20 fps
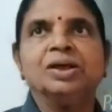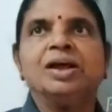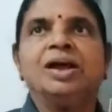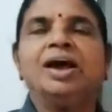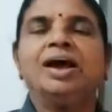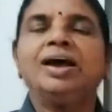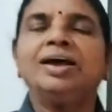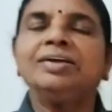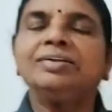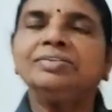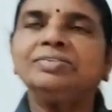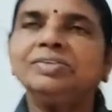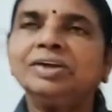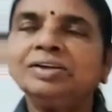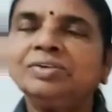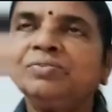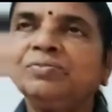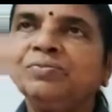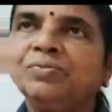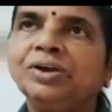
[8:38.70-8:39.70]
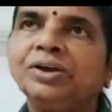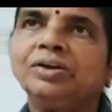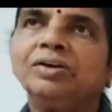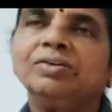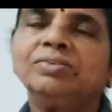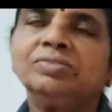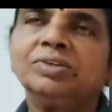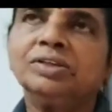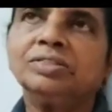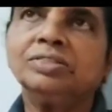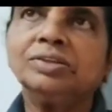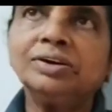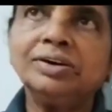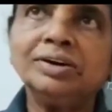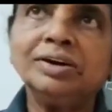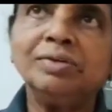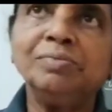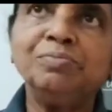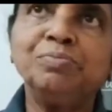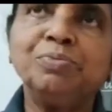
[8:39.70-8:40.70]
And then we got the
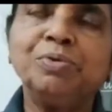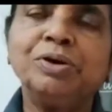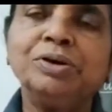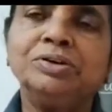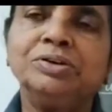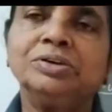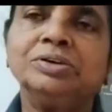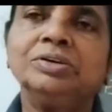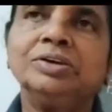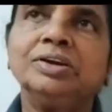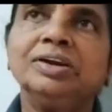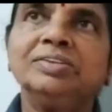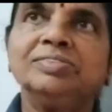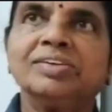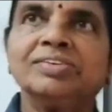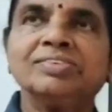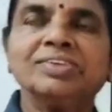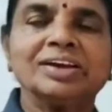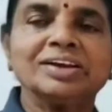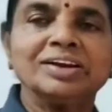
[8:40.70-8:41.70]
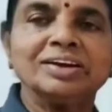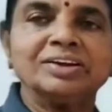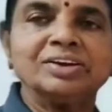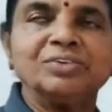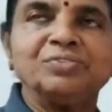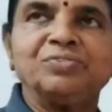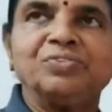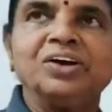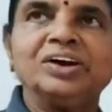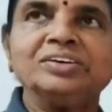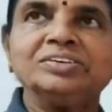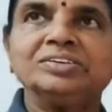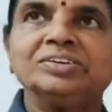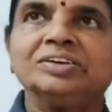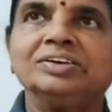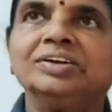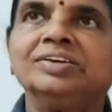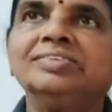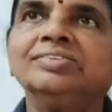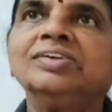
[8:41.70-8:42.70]
third important in the secondary
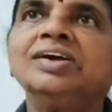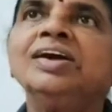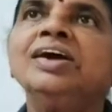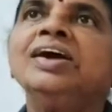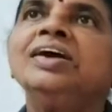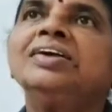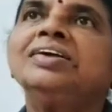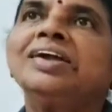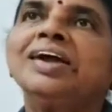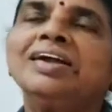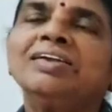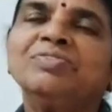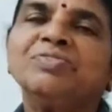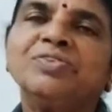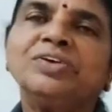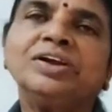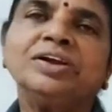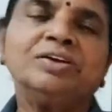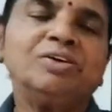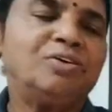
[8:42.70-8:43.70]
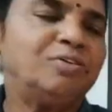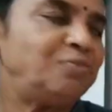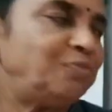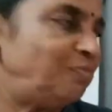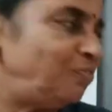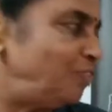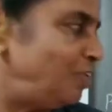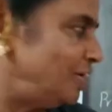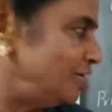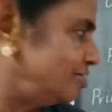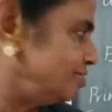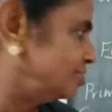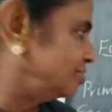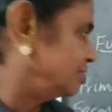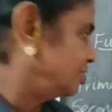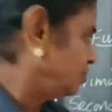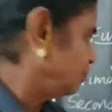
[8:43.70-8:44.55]
function is transferring of funds.